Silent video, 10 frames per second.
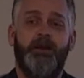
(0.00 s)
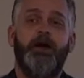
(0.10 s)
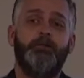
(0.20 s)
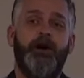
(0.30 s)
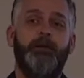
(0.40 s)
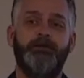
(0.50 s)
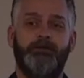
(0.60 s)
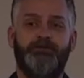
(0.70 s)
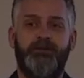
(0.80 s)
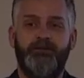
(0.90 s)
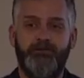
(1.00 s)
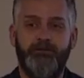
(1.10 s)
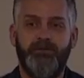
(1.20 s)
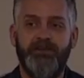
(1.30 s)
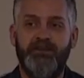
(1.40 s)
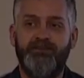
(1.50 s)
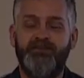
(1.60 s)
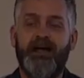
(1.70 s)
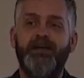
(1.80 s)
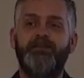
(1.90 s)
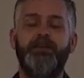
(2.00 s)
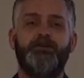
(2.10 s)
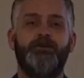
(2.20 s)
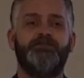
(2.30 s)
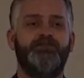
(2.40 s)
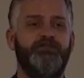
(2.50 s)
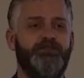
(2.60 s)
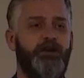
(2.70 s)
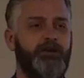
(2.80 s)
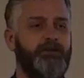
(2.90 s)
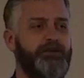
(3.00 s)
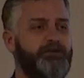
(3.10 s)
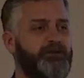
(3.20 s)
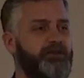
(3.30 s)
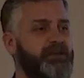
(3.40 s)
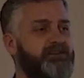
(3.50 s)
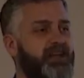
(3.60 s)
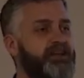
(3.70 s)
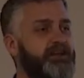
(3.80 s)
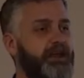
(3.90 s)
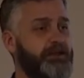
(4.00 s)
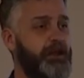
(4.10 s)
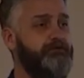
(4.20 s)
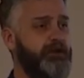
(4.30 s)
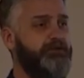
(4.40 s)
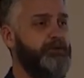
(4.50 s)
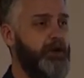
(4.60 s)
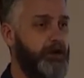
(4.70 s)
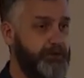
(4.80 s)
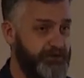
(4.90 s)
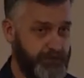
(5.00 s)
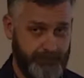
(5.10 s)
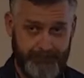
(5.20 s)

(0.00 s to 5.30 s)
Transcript: an unpopular sentiment, he says, I think Christians are committed to maintaining a loveless marriage.